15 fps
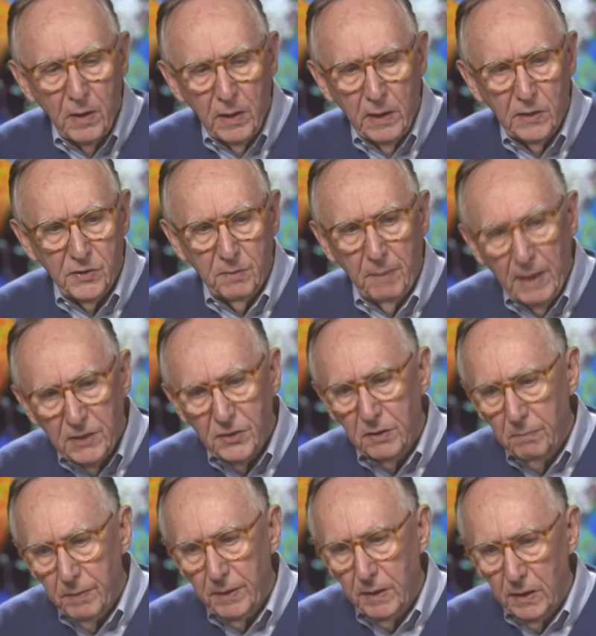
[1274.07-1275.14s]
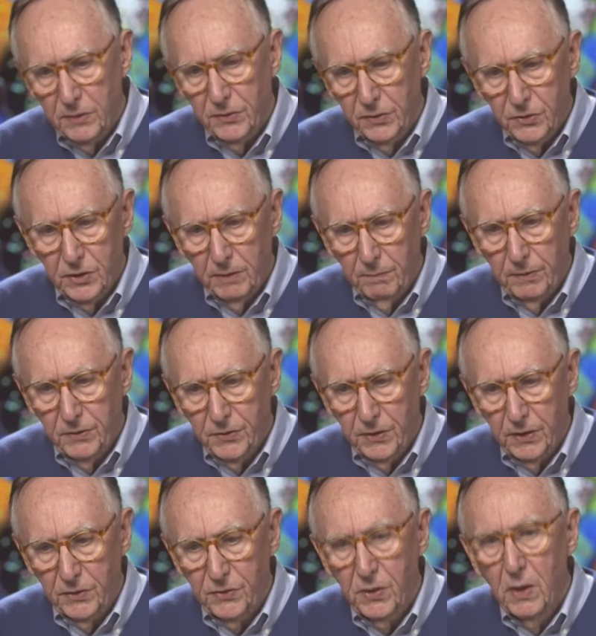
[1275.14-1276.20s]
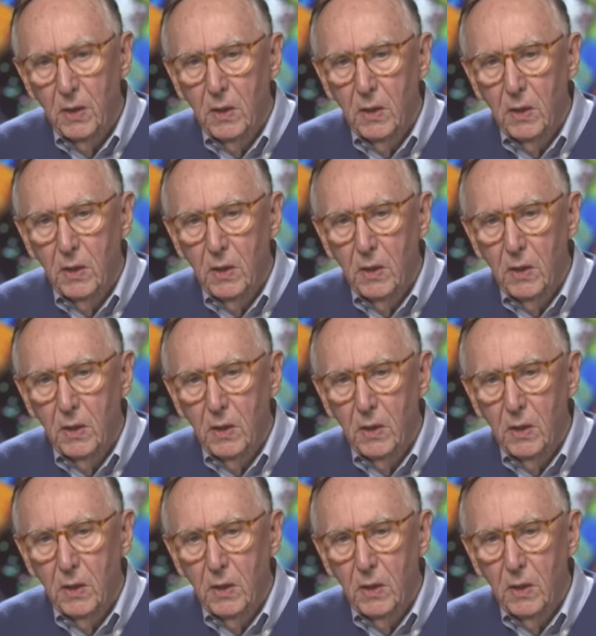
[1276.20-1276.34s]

is amazing because it simply says,